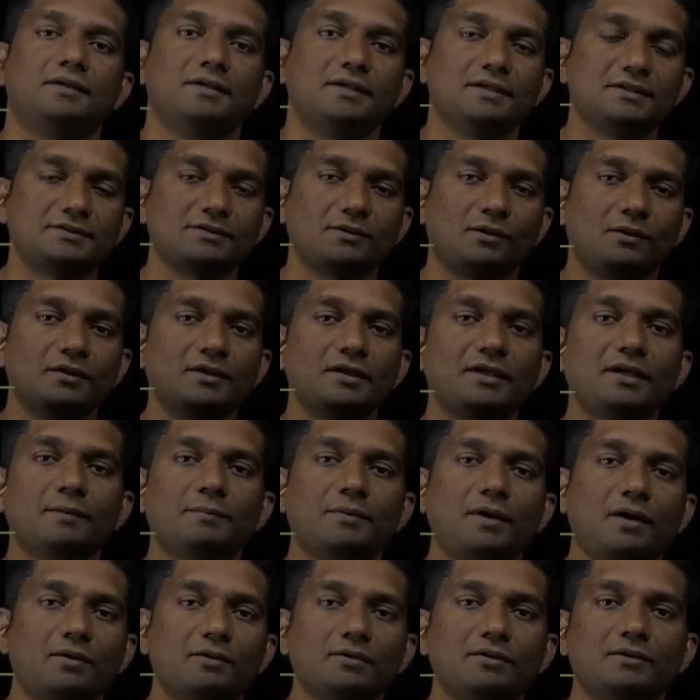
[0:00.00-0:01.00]
It's only
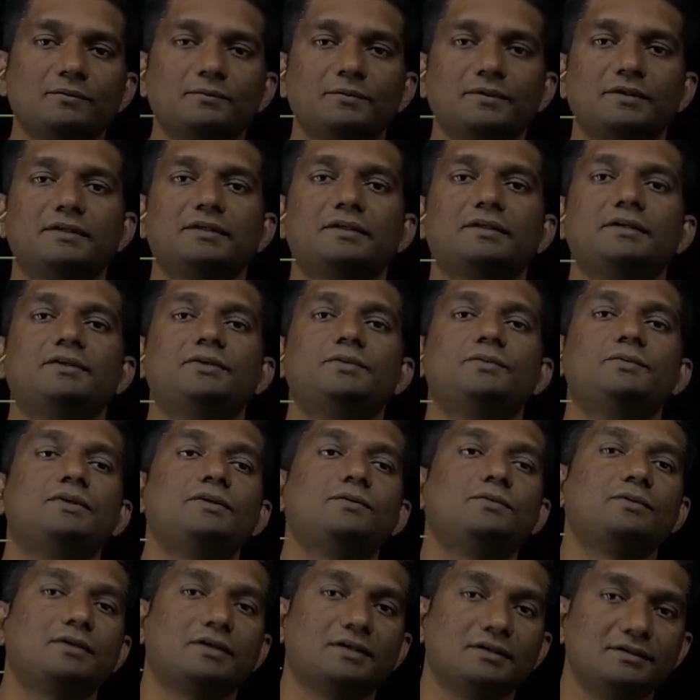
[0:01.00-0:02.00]
about whether you
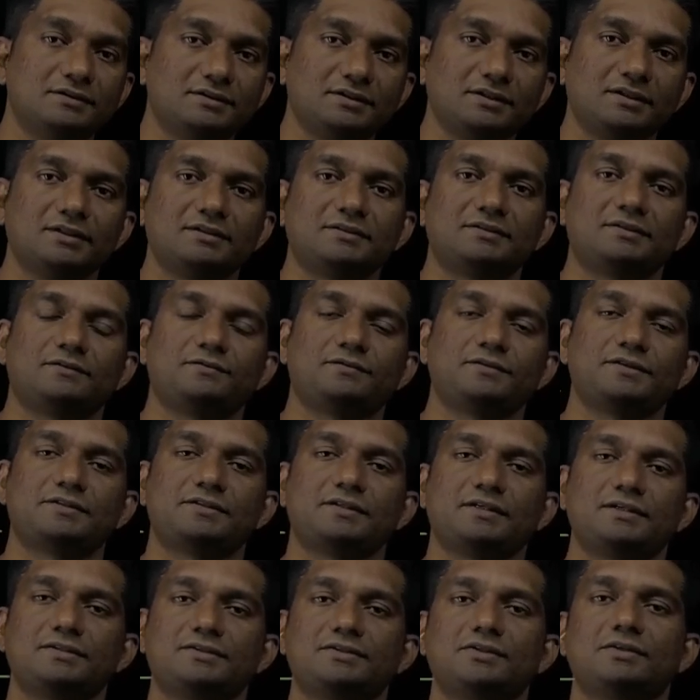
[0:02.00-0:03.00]
need to consider surface
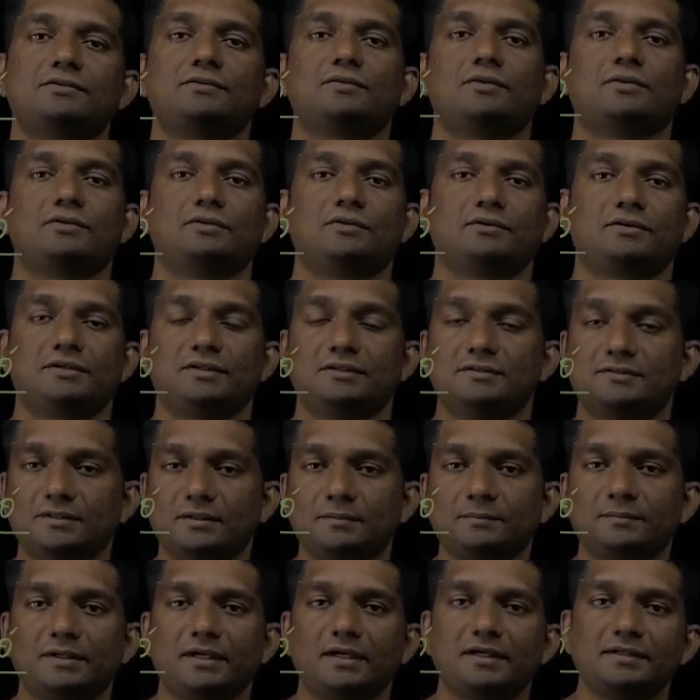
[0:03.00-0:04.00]
tension or not. In
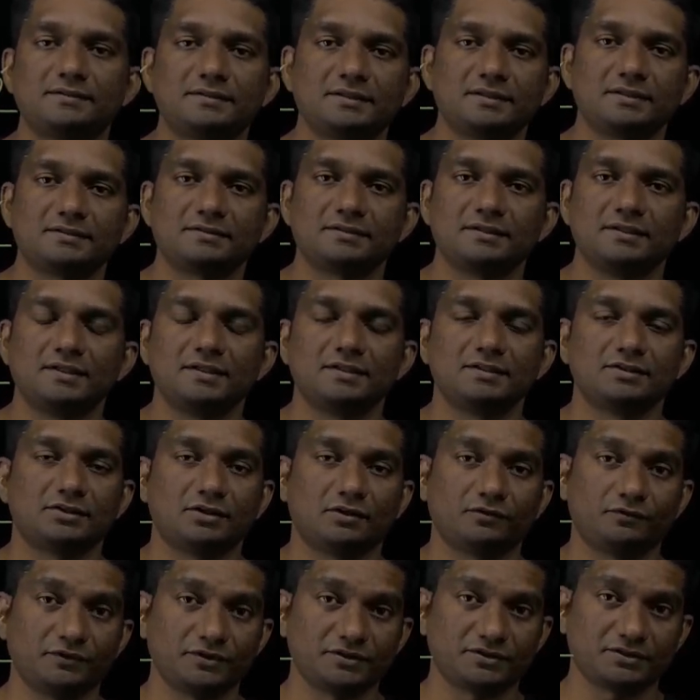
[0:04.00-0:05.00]
some cases,
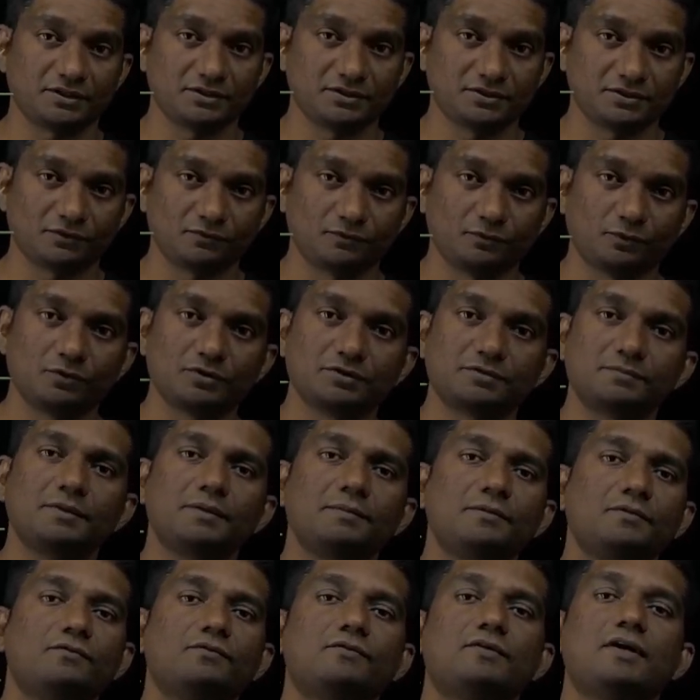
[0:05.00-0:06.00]
surface tension force
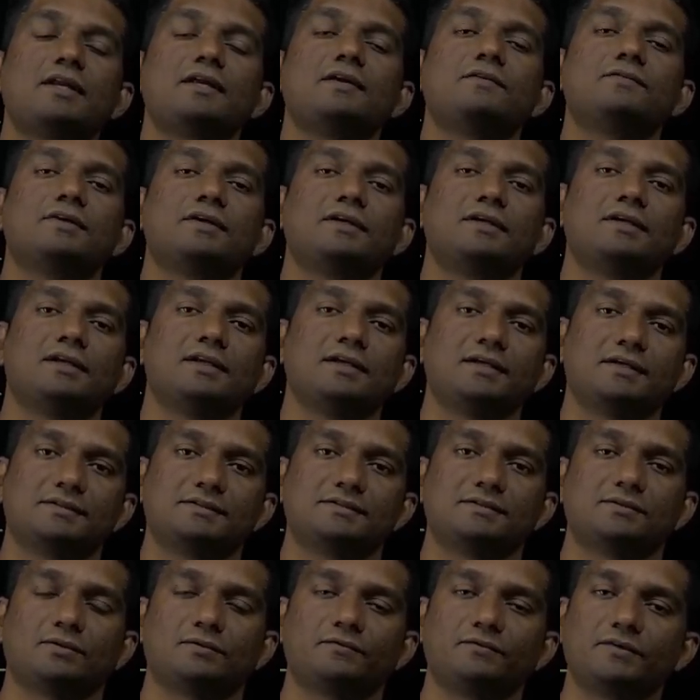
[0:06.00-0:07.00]
may be very, very
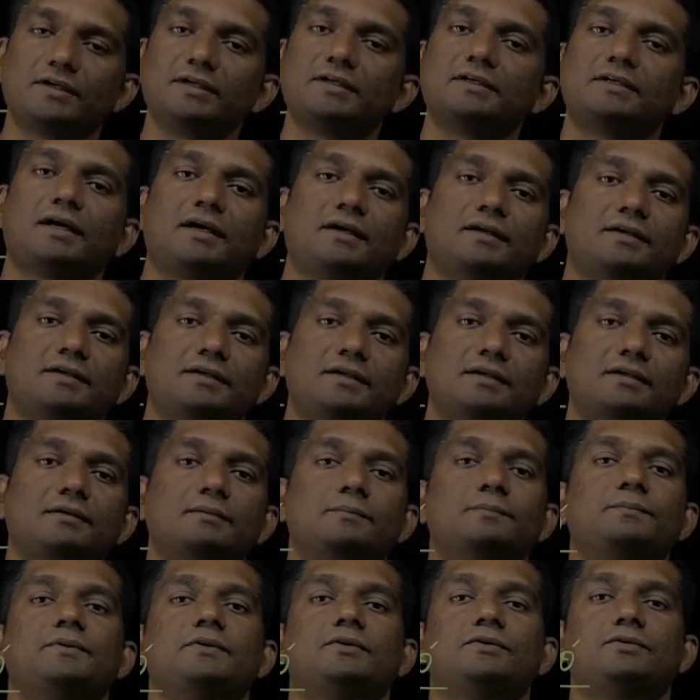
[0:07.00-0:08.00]
less or very tiny
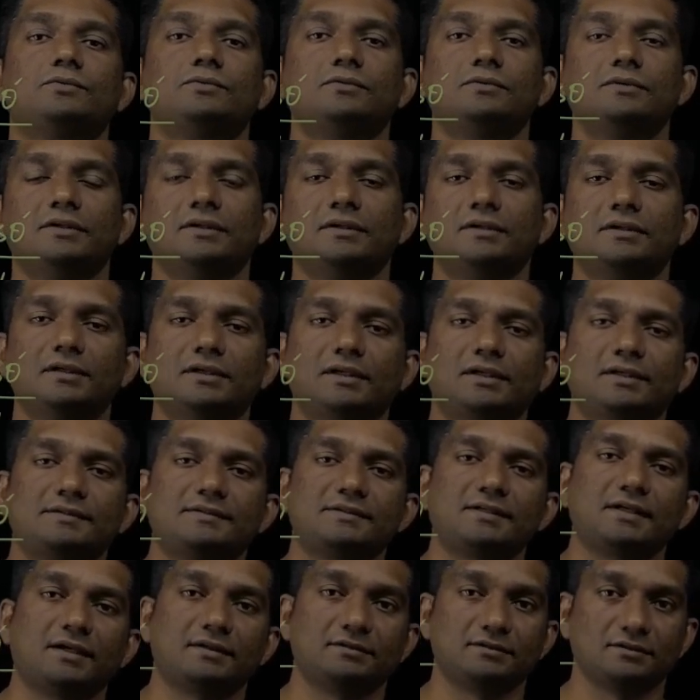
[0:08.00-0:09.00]
compared to, let's
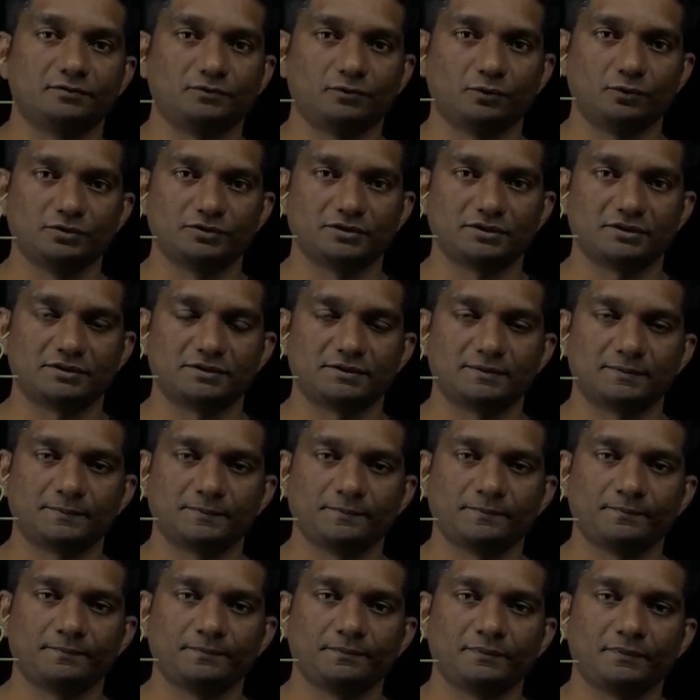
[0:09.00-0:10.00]
say, other forces.
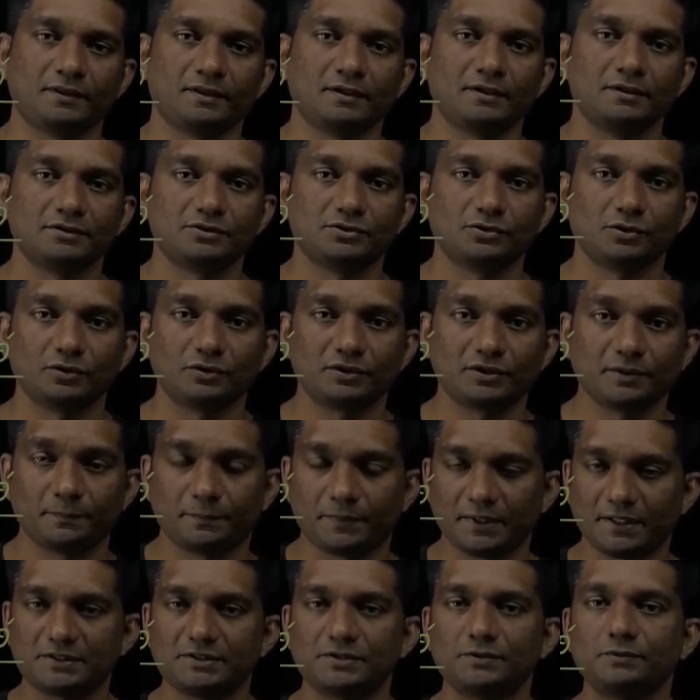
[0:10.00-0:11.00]
So the
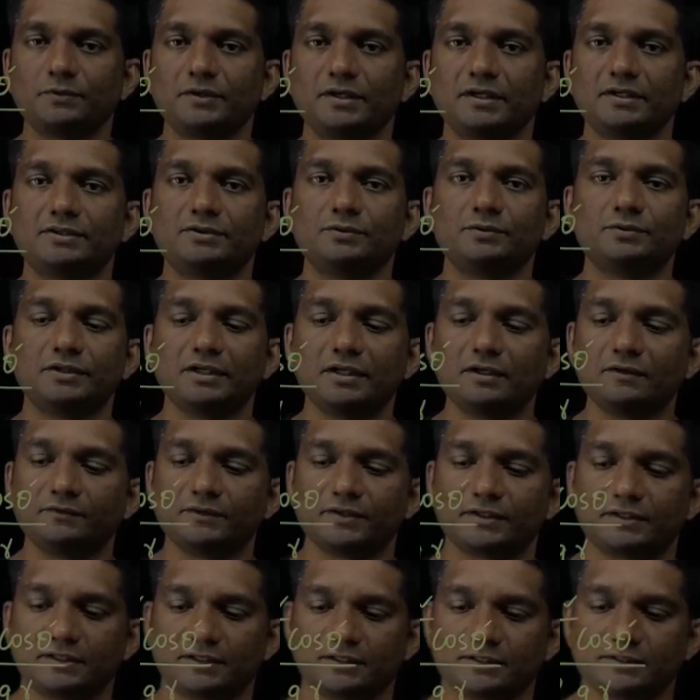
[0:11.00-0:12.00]
best way to deal
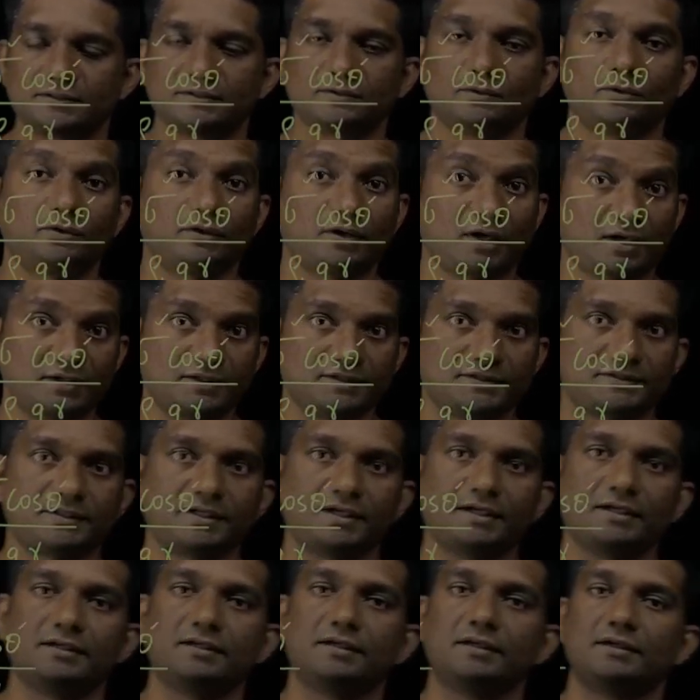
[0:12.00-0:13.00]
with this or
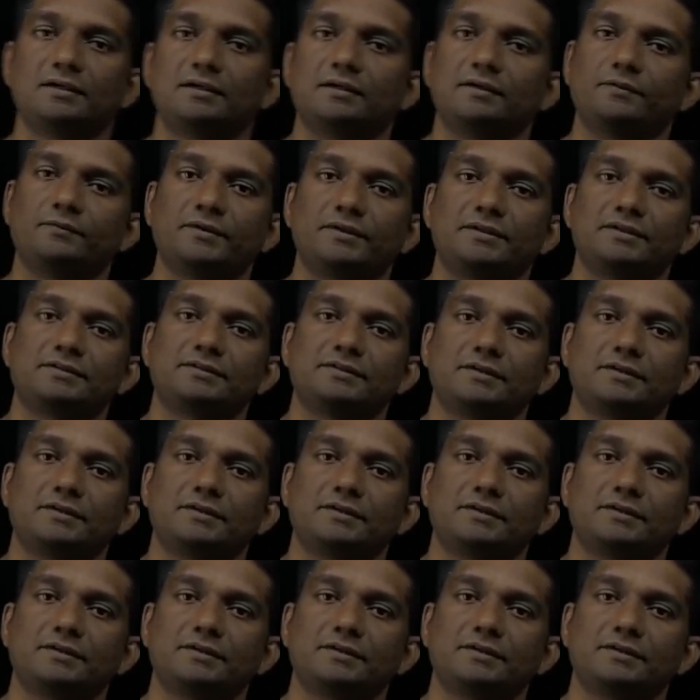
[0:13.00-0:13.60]
understand whether